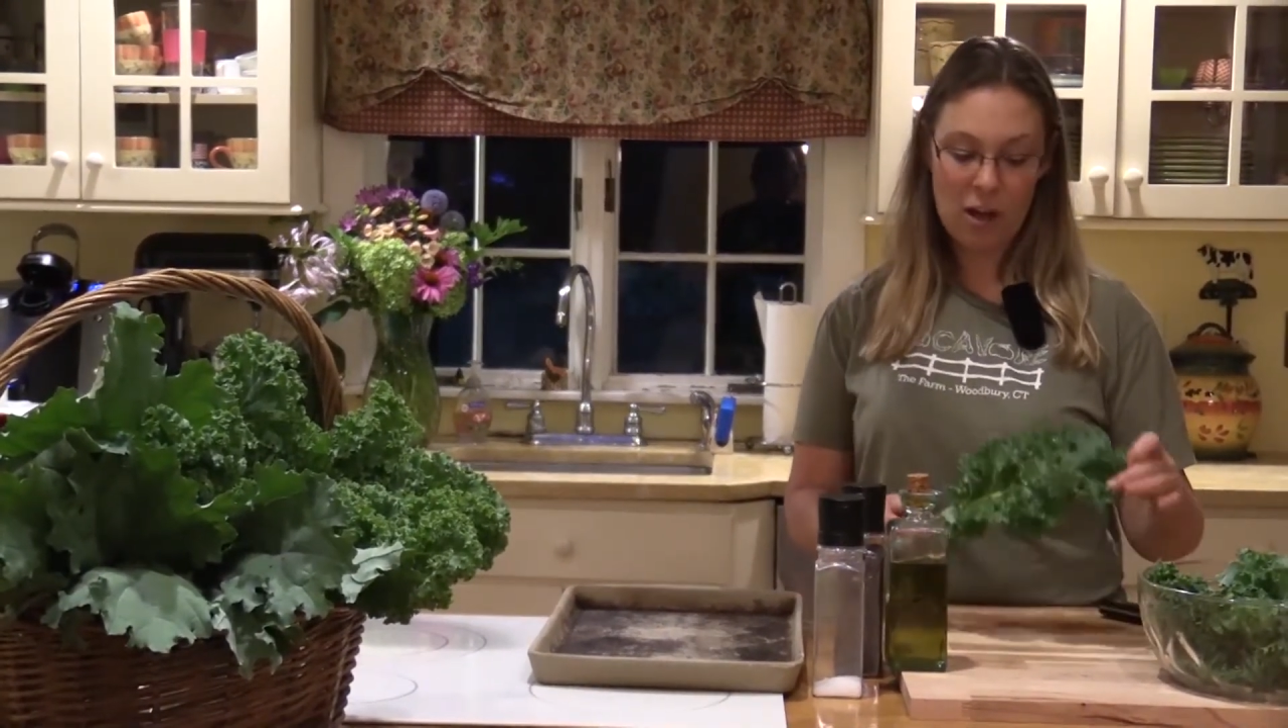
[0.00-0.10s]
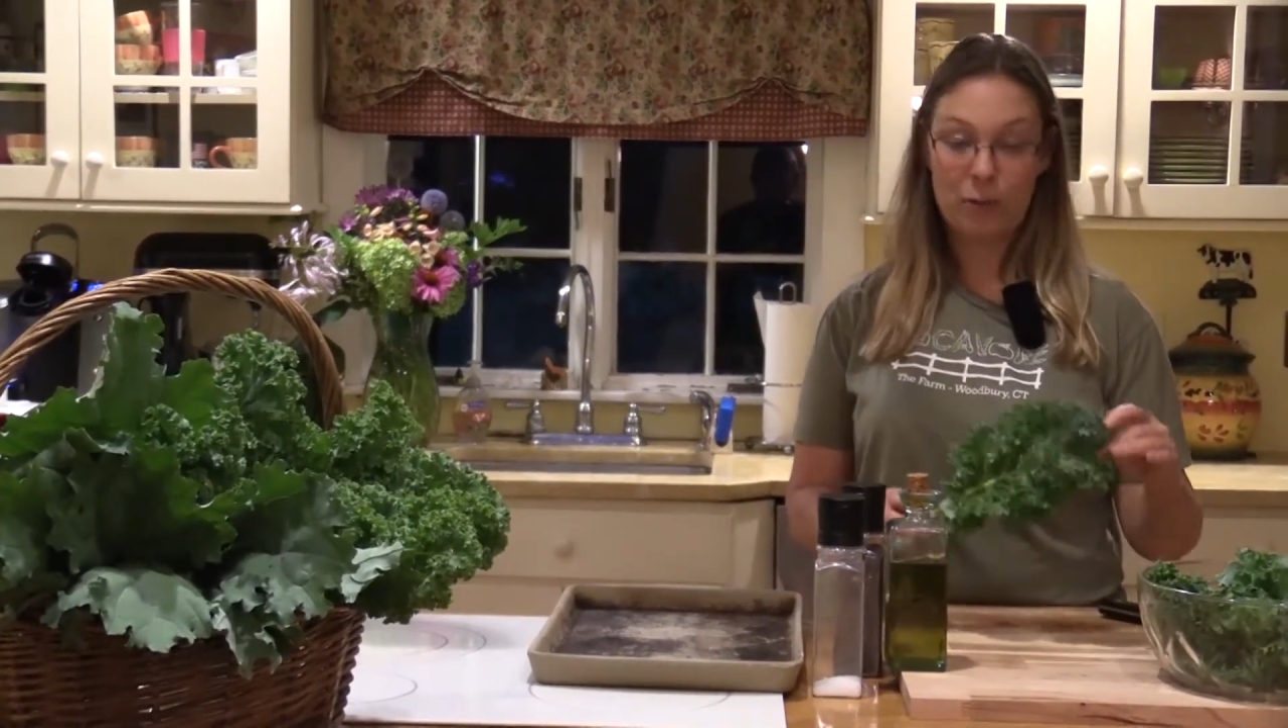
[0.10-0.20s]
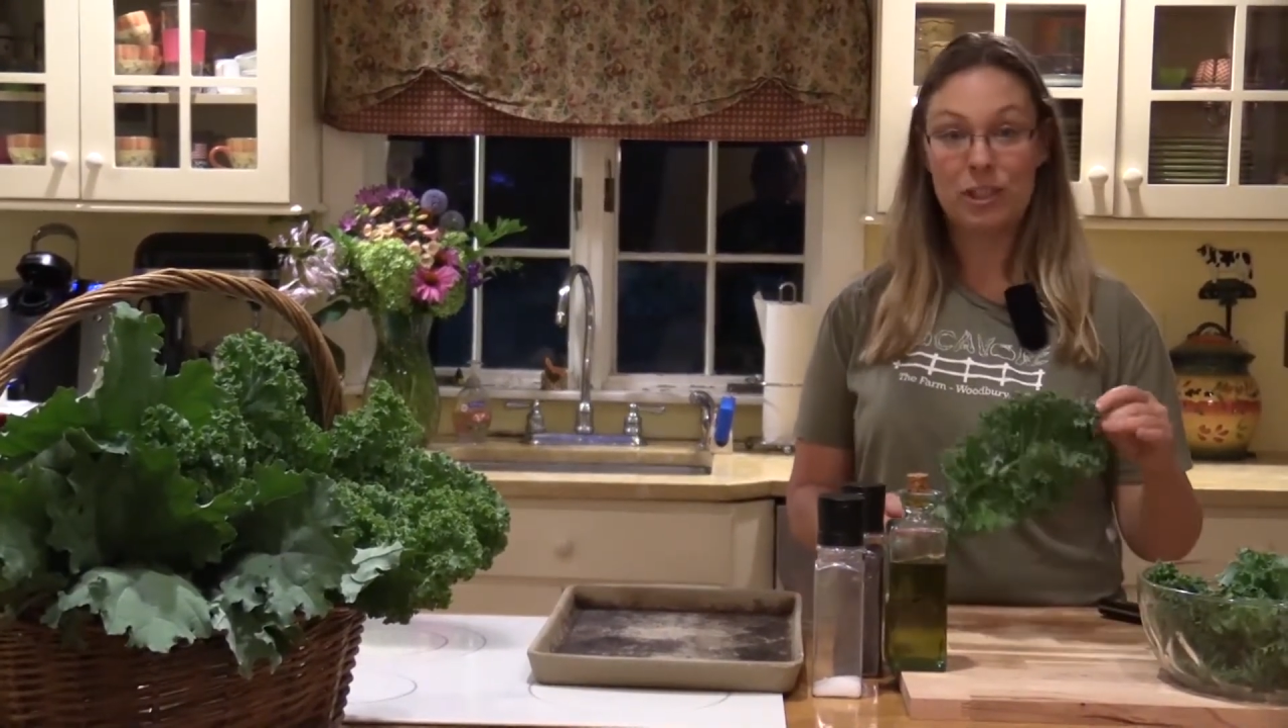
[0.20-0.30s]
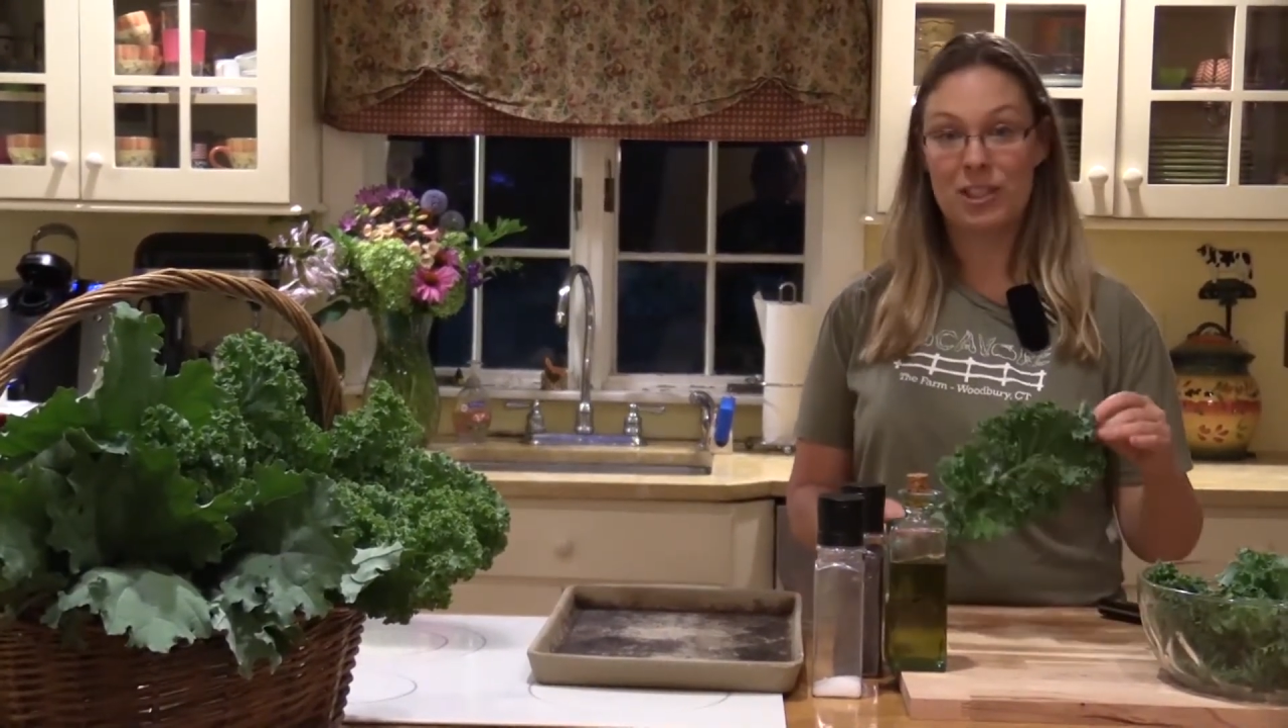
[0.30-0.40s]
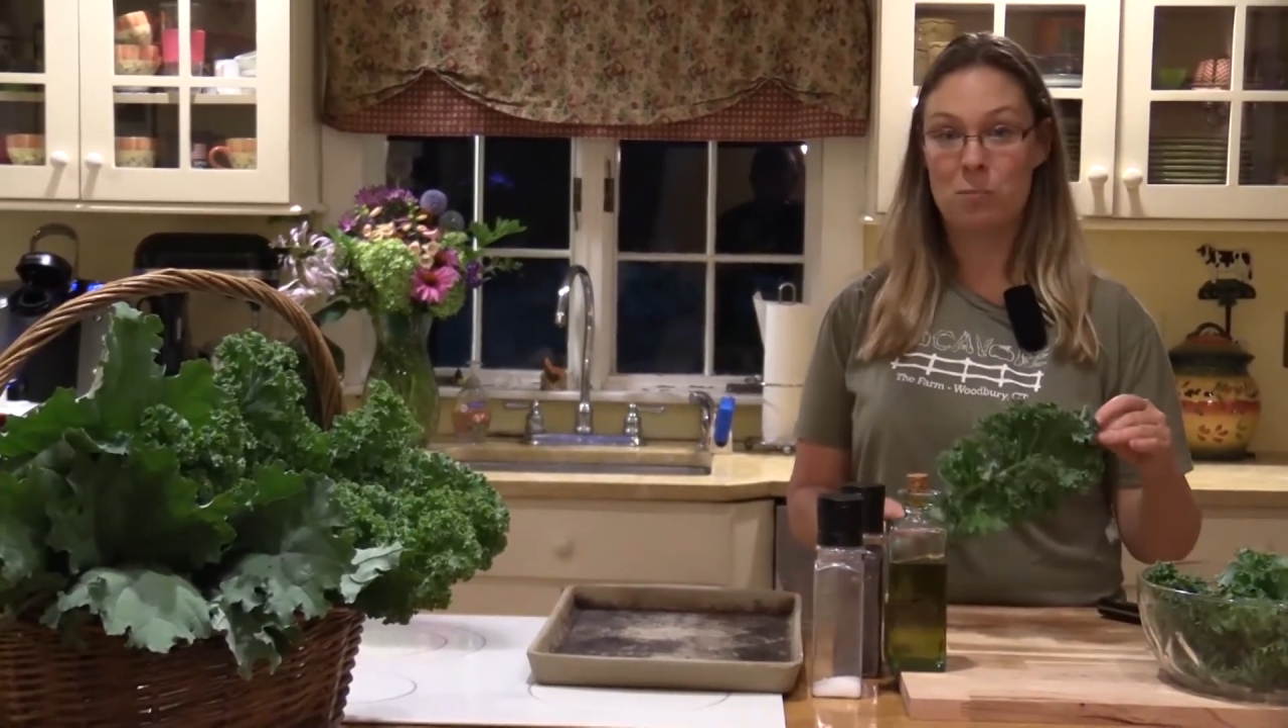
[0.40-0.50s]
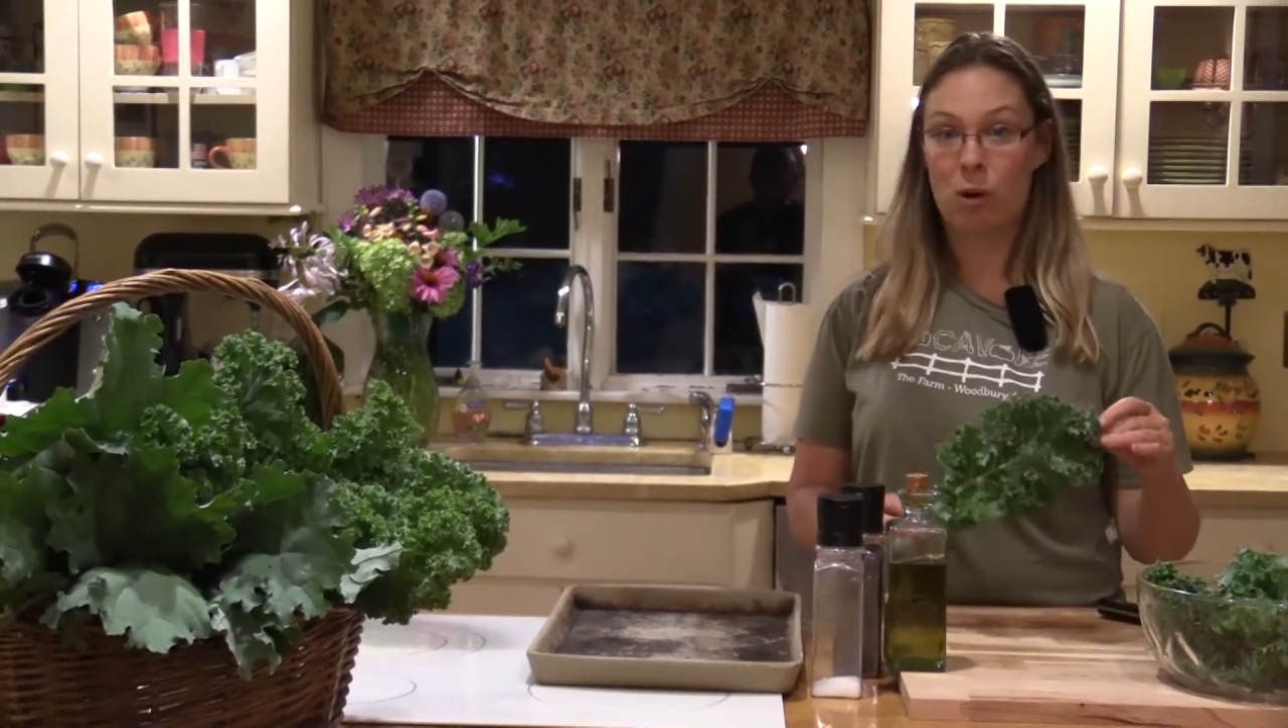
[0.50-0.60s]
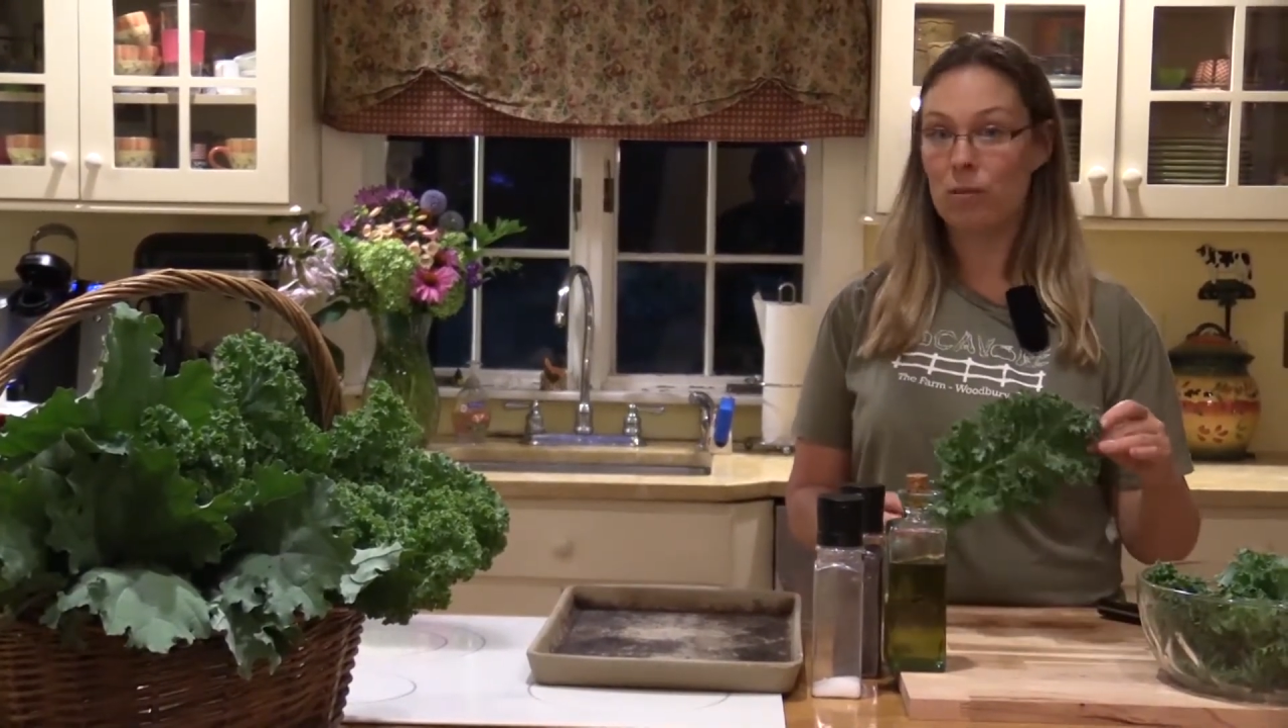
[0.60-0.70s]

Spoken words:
which is more